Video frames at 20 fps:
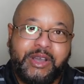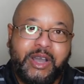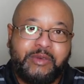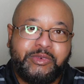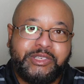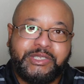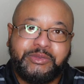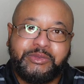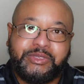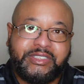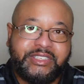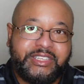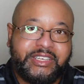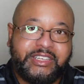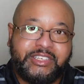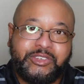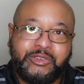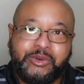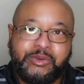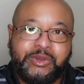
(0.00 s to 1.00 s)
I, I, wish he was
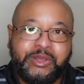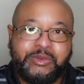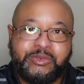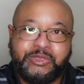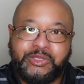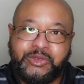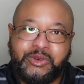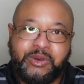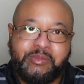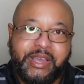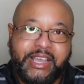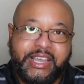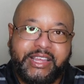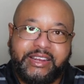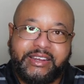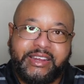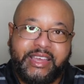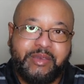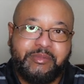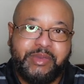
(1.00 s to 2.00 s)
still doing what he was doing back
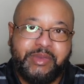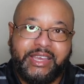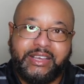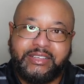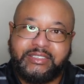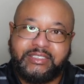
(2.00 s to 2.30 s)
in the day, man.